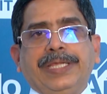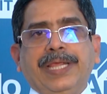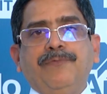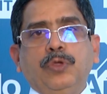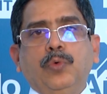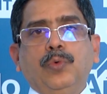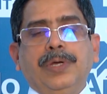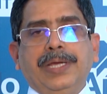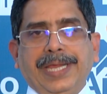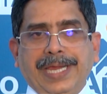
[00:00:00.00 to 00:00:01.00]
give you
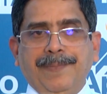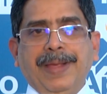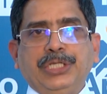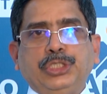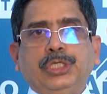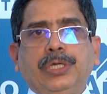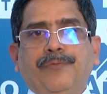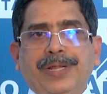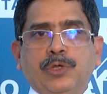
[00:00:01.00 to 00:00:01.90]
image when